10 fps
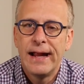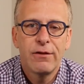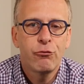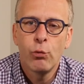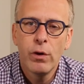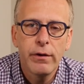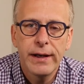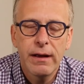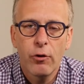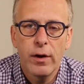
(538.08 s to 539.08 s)
it's
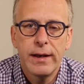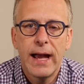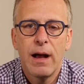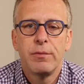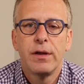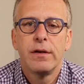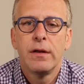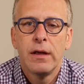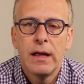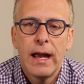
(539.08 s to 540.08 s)
really never
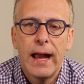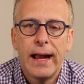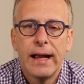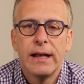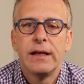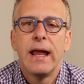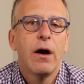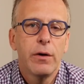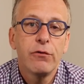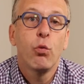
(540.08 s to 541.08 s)
adapted, and
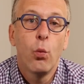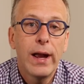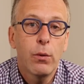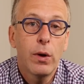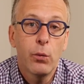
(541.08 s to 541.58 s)
now it's way